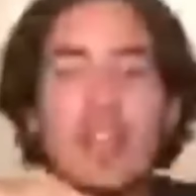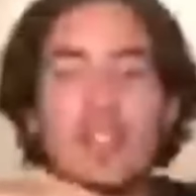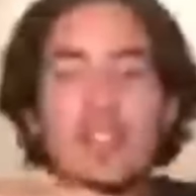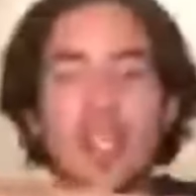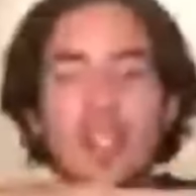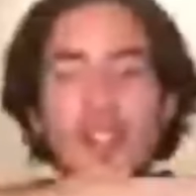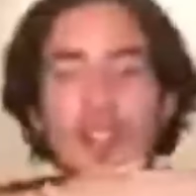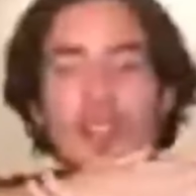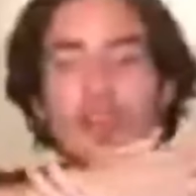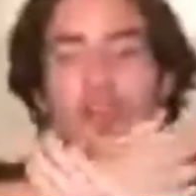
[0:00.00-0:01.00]
they start
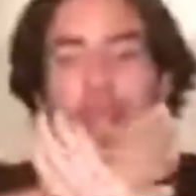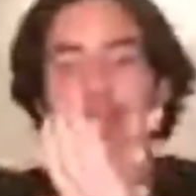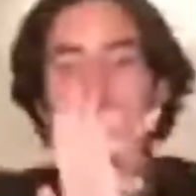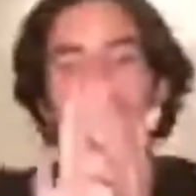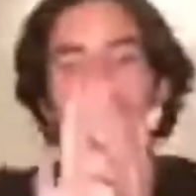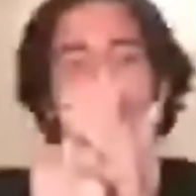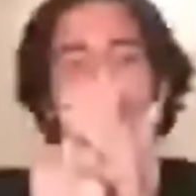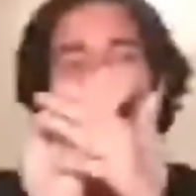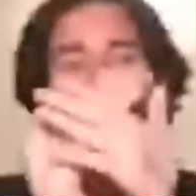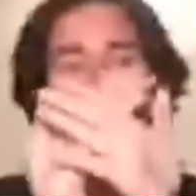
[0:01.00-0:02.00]
to make
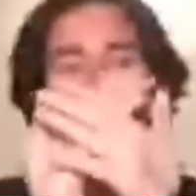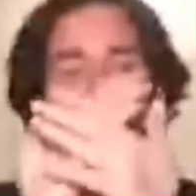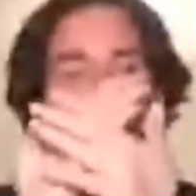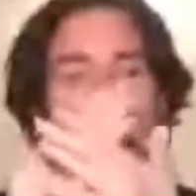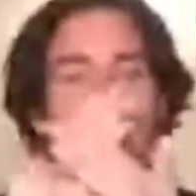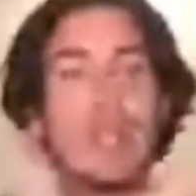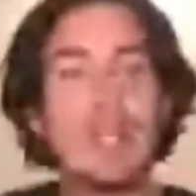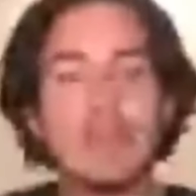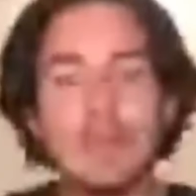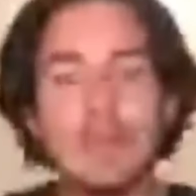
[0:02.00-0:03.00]
this
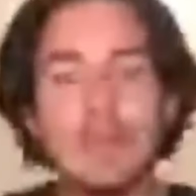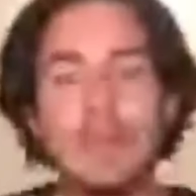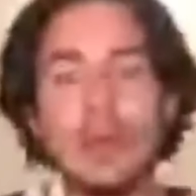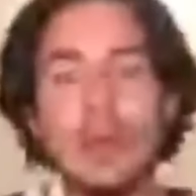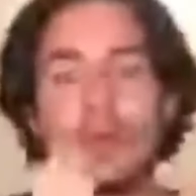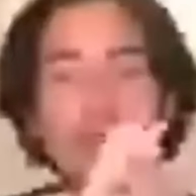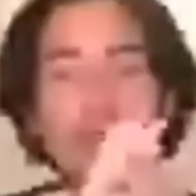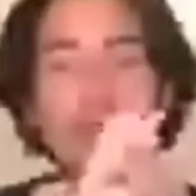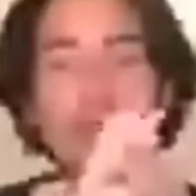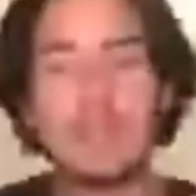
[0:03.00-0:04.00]
spinning
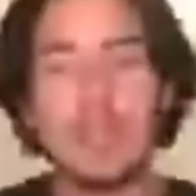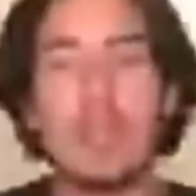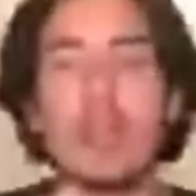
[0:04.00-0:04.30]
movement,